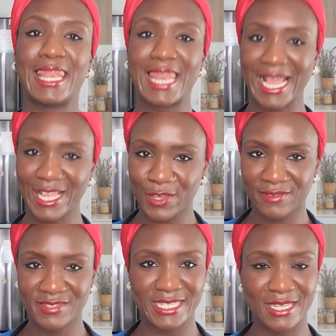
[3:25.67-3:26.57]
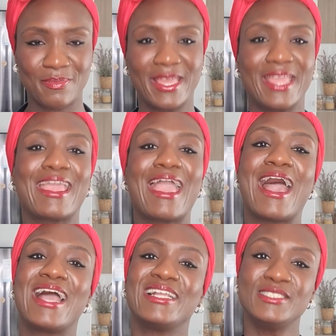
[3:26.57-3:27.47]
lack of sleeping,
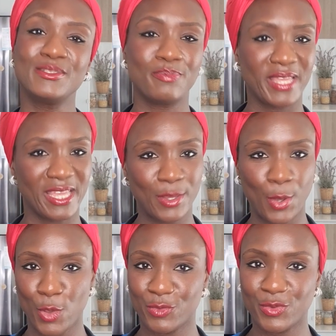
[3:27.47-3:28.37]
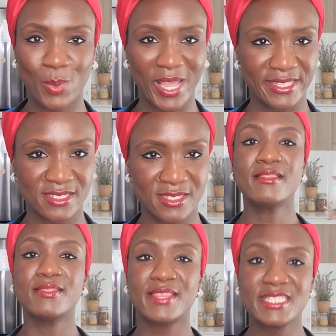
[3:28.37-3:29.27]
and being overweight.
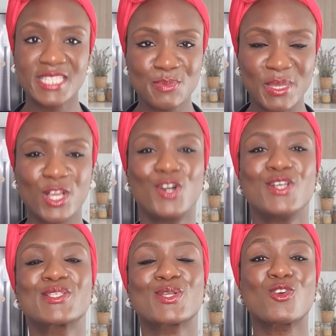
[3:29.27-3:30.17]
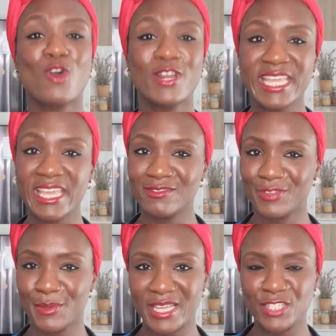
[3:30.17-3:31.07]
This is because chronic
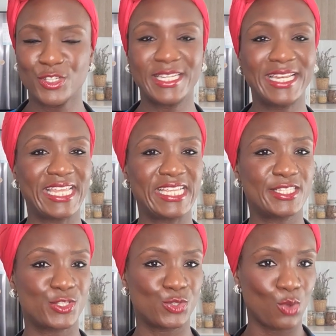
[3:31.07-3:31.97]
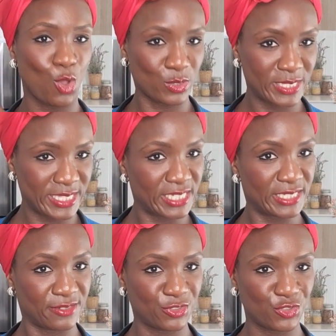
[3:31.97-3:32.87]
inflammation leads to
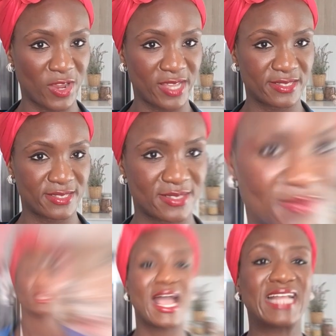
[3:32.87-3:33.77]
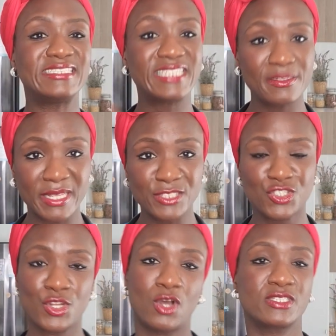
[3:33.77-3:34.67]
oxidative stress. I did
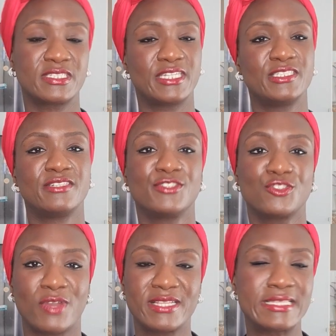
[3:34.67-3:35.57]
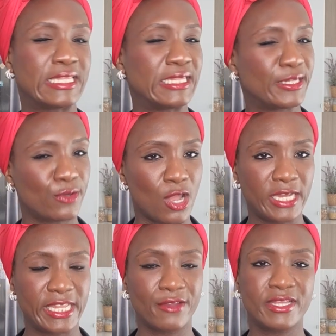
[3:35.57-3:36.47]
mention oxidative stress a little
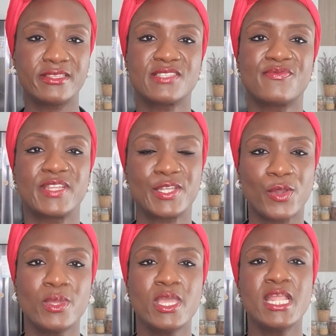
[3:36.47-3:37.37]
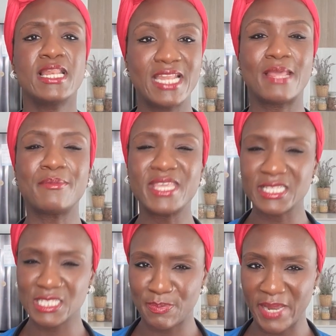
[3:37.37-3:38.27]
earlier in this video. Let me
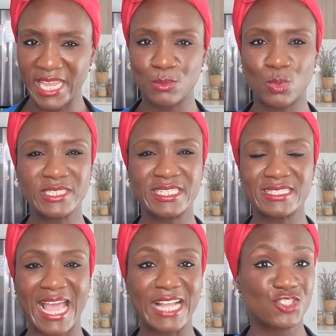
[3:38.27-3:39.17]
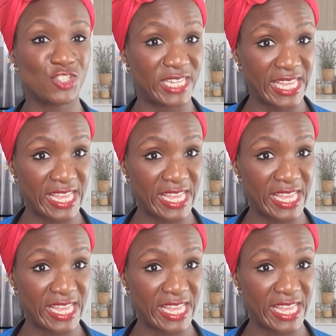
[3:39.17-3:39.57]
explain what this actually